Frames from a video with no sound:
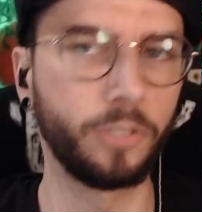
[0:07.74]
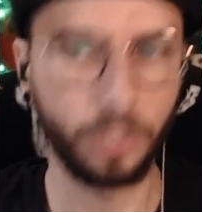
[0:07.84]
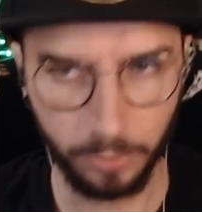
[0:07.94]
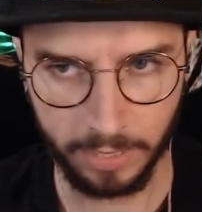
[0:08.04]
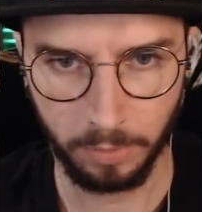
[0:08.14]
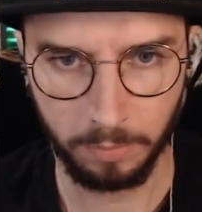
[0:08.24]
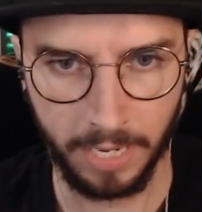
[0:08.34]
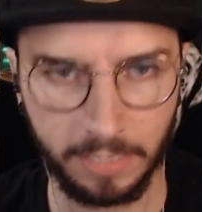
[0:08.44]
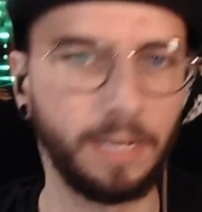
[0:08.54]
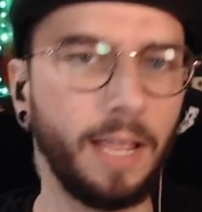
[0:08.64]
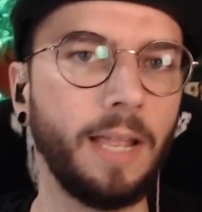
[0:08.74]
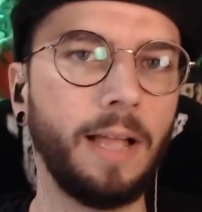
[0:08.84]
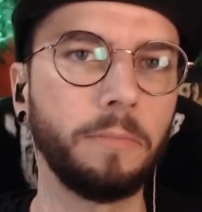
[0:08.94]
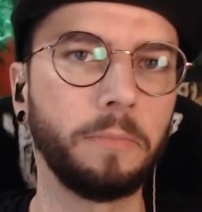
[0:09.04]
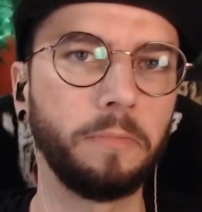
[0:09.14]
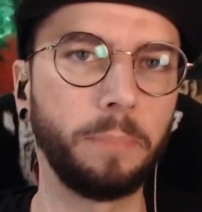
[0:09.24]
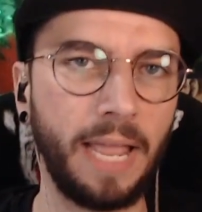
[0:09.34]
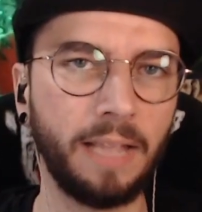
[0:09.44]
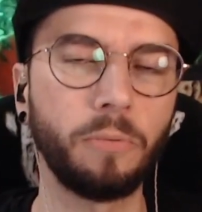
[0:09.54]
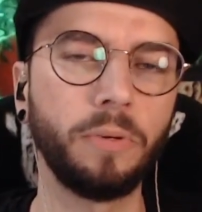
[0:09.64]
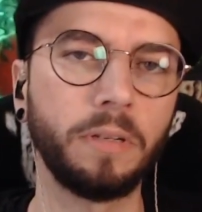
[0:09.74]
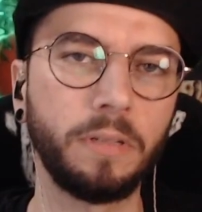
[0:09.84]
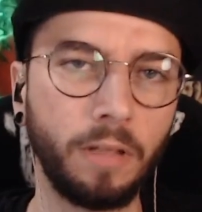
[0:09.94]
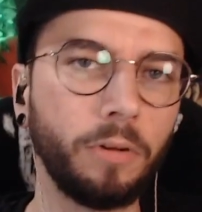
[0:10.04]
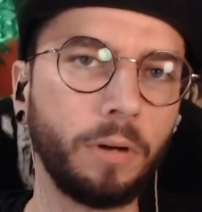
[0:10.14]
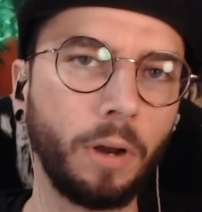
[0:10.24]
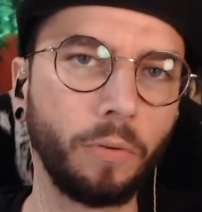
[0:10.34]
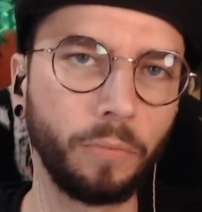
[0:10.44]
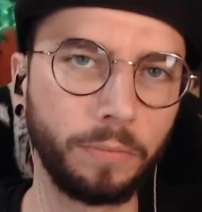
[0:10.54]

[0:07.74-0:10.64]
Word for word: So yes, Big Macs, today I'm back with another